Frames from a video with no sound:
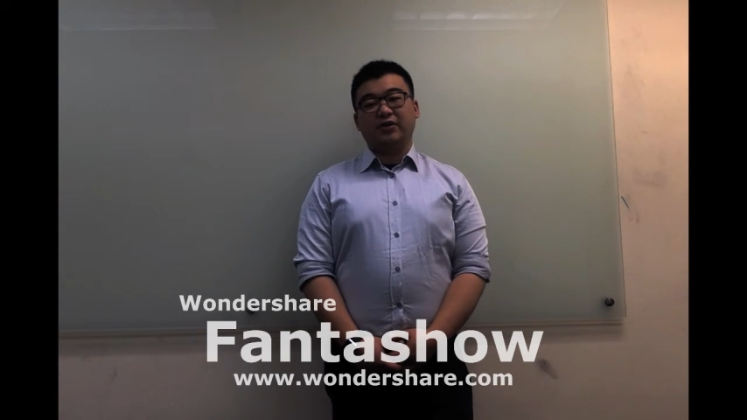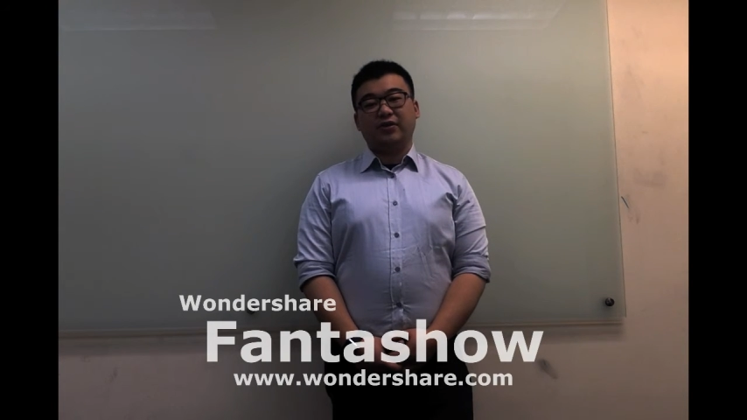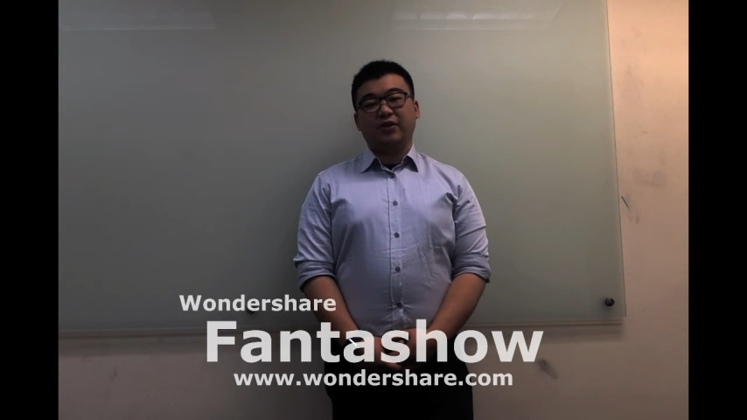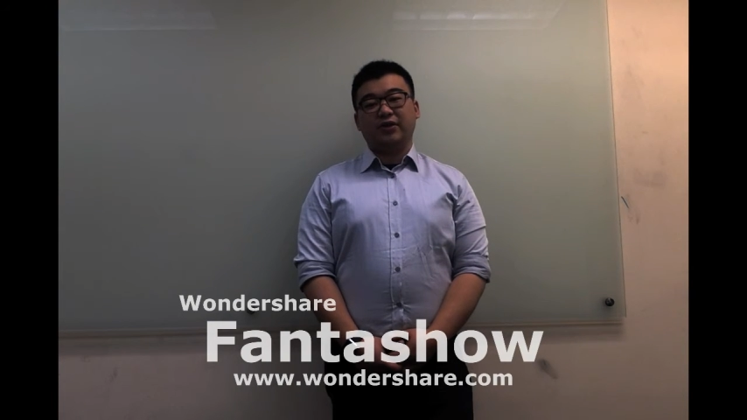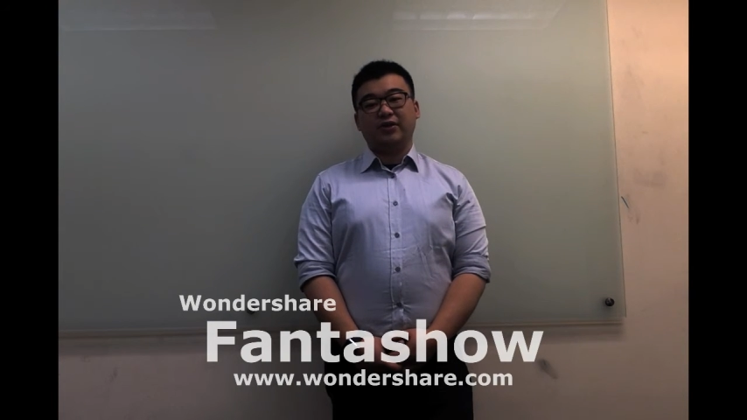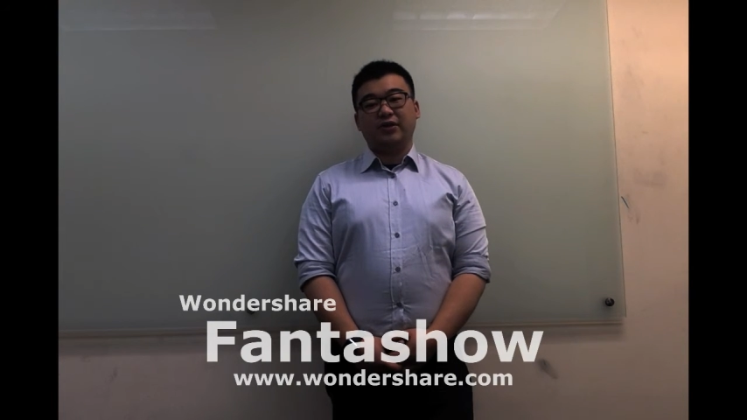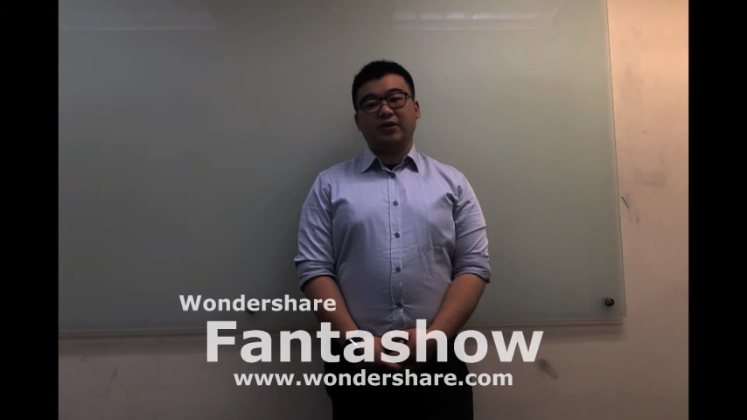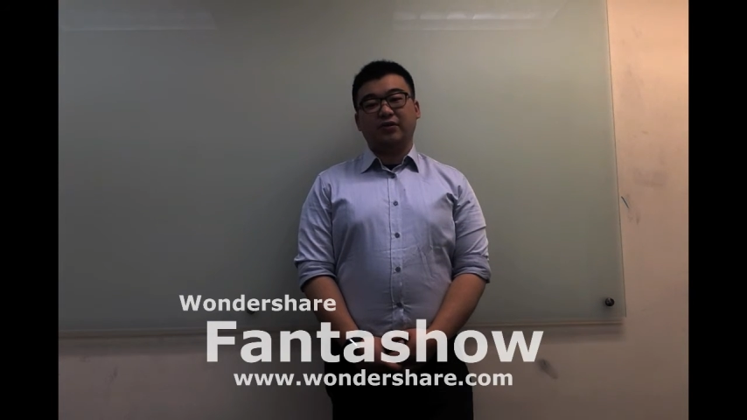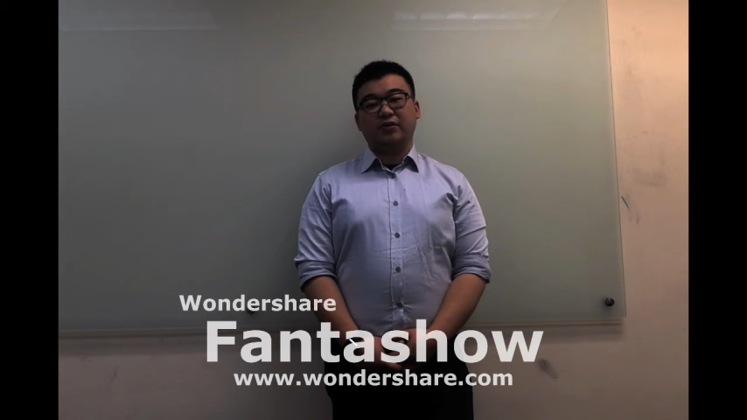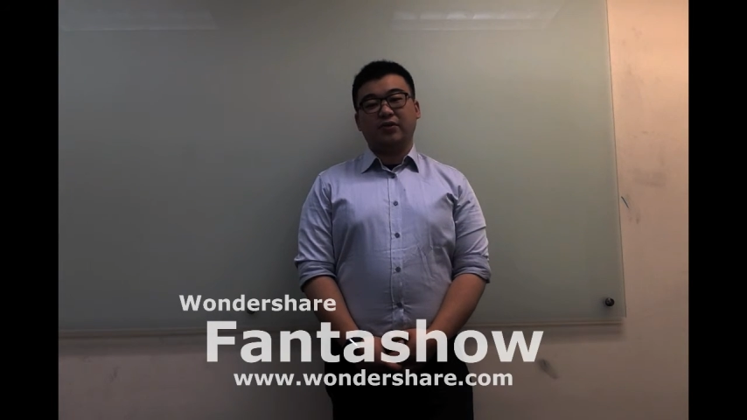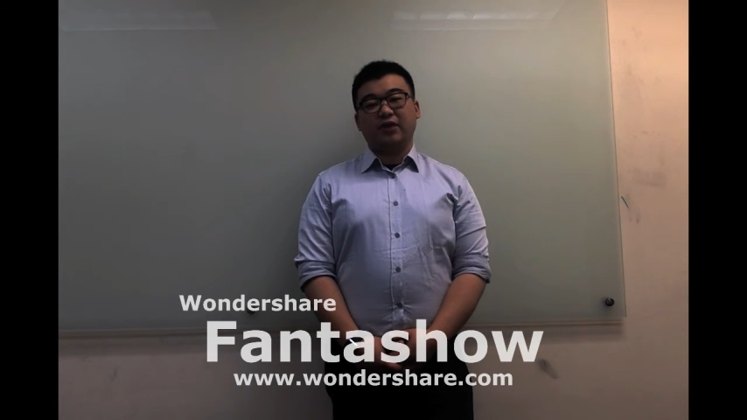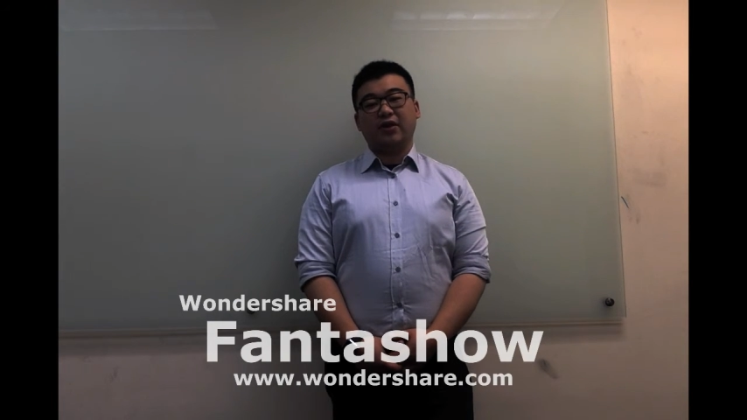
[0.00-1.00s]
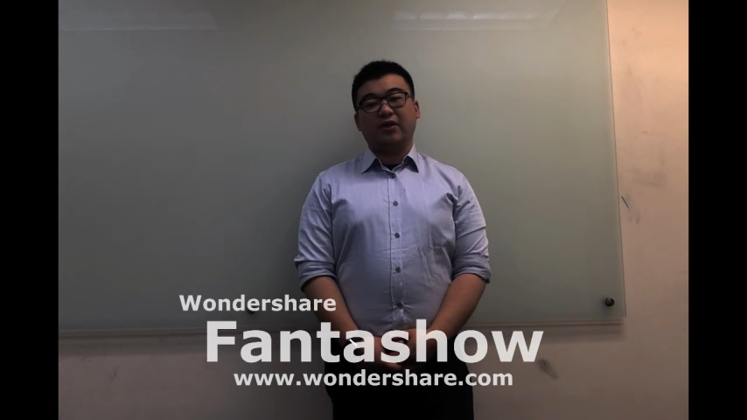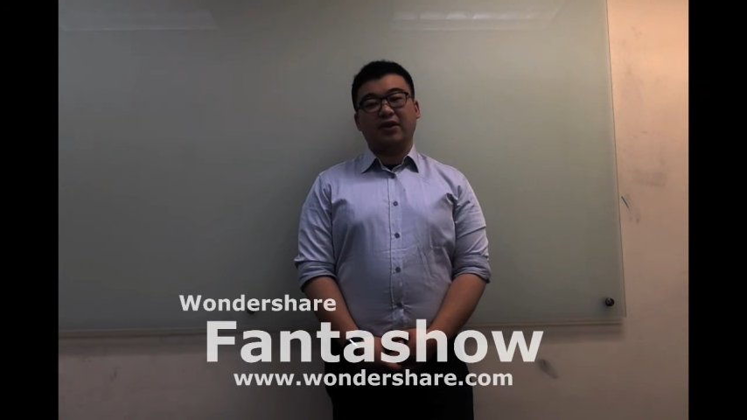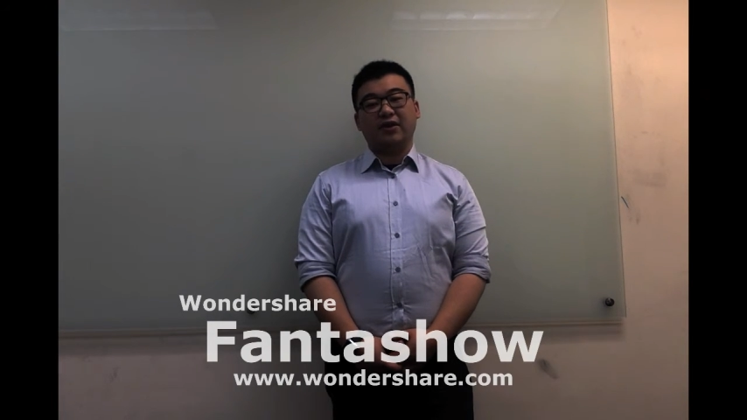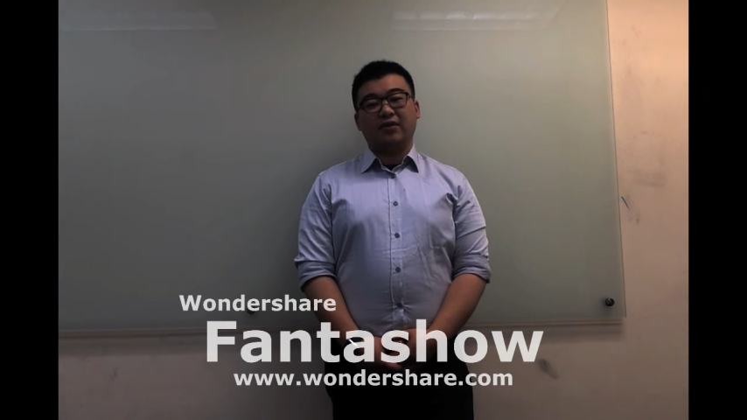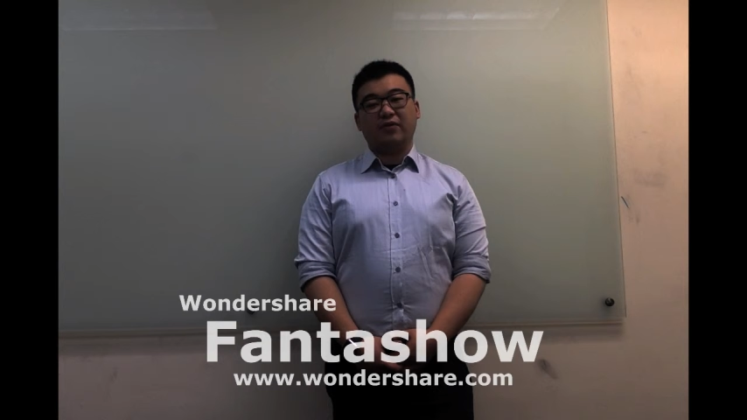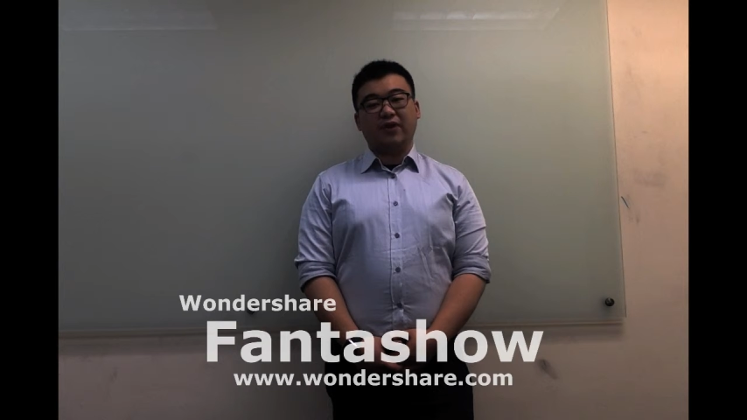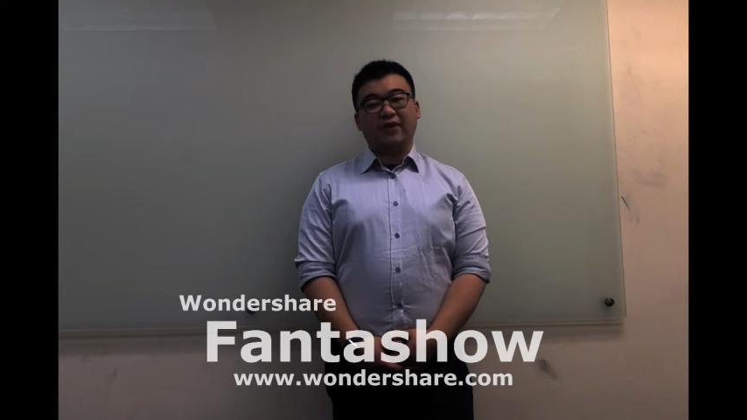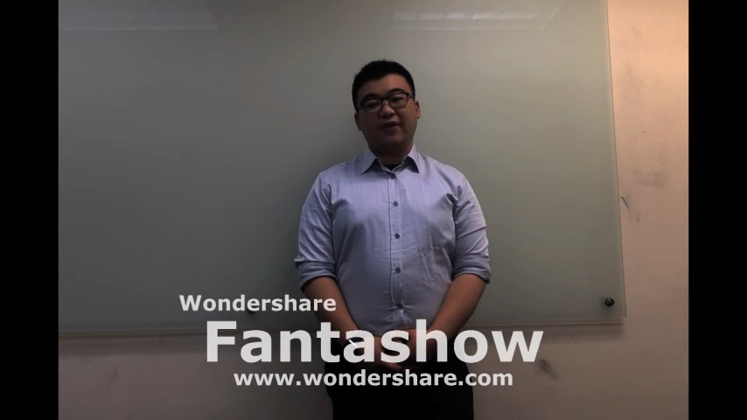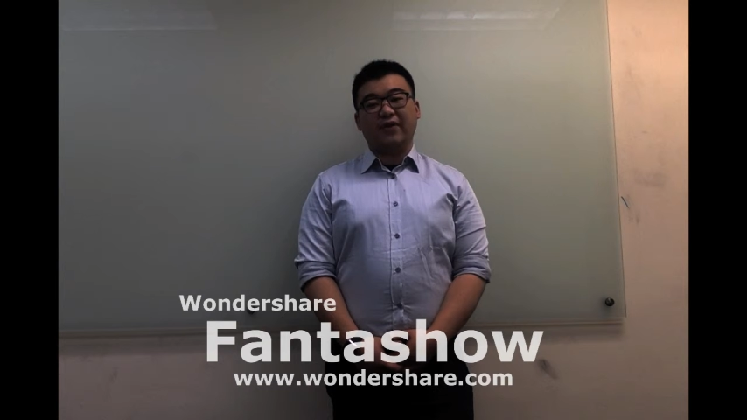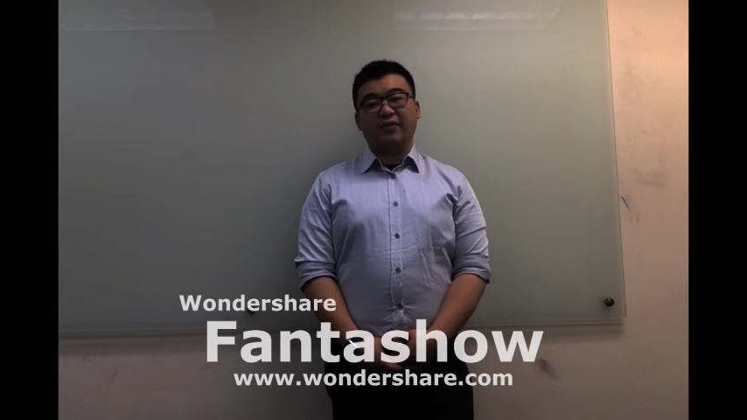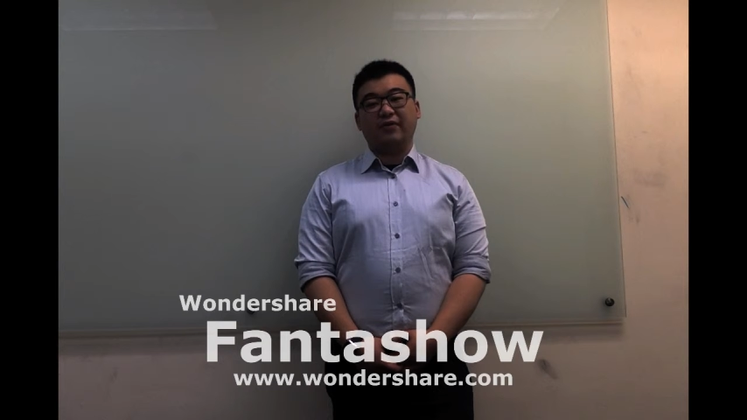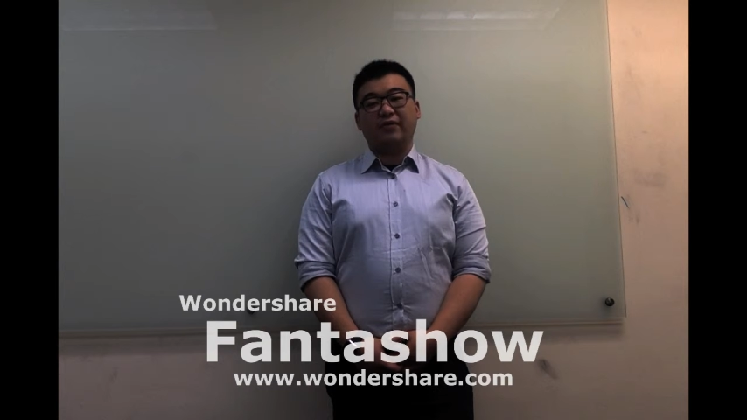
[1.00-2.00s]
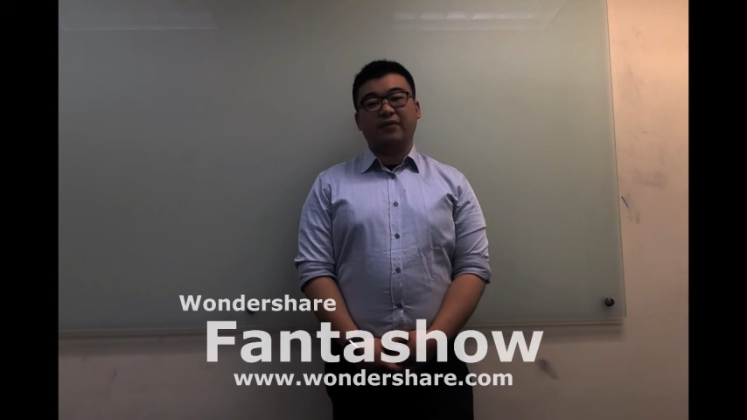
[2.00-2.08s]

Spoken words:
unit sold to calculate the revenue.